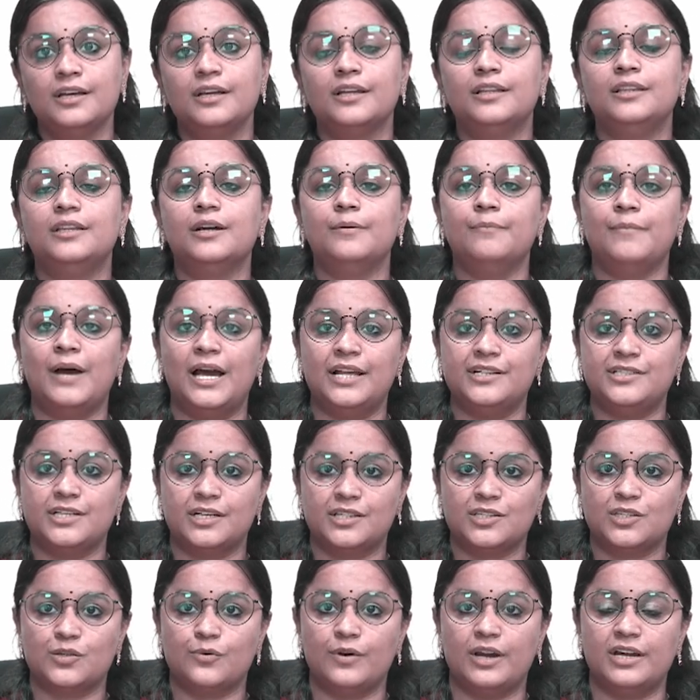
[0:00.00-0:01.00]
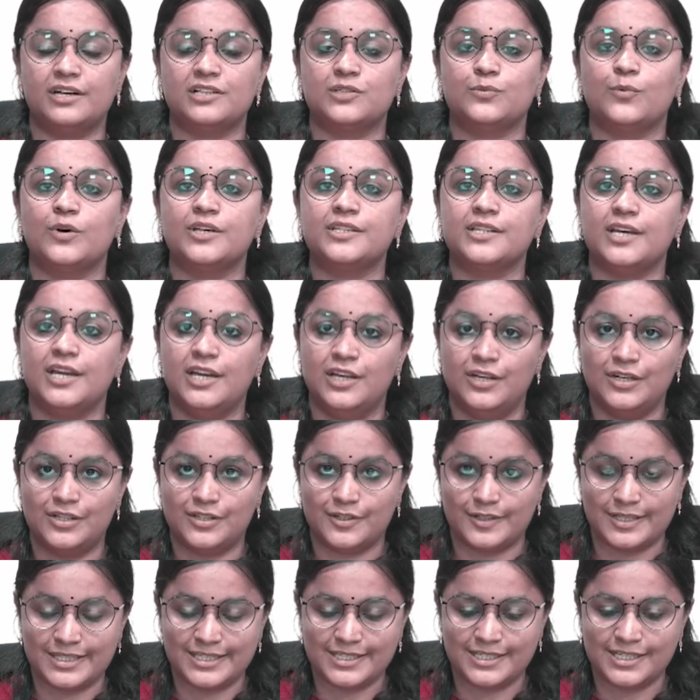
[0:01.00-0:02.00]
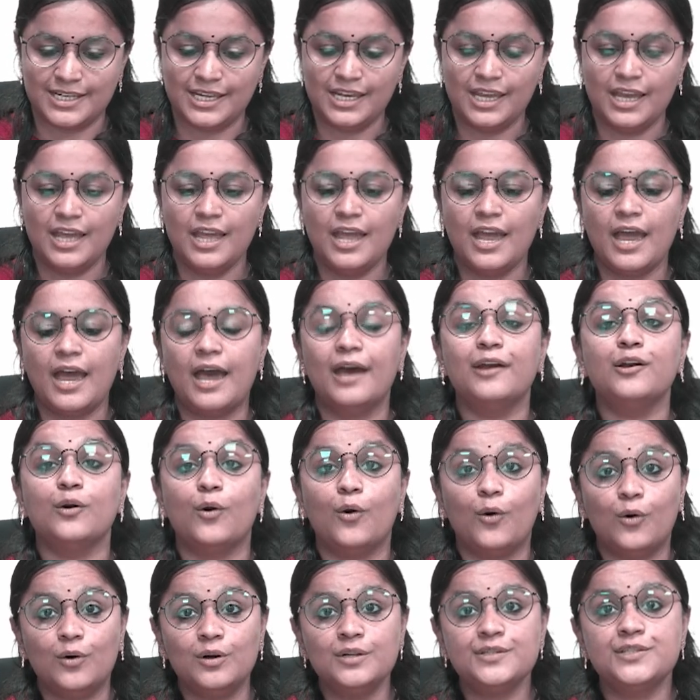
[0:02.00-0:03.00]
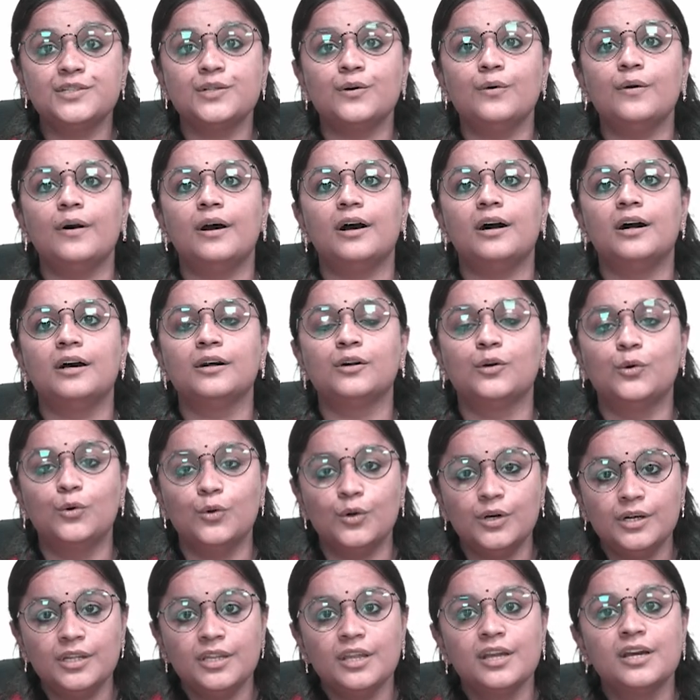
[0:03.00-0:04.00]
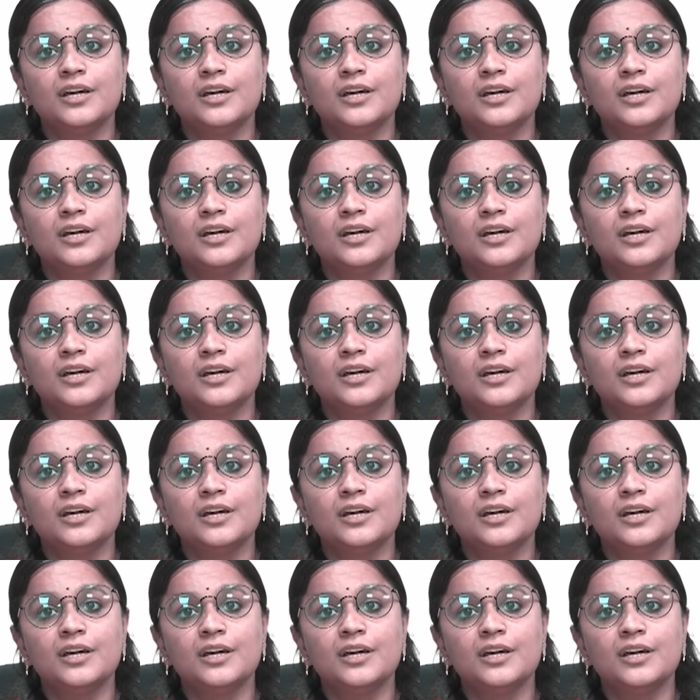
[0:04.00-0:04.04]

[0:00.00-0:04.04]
the magic squares was interesting and also a good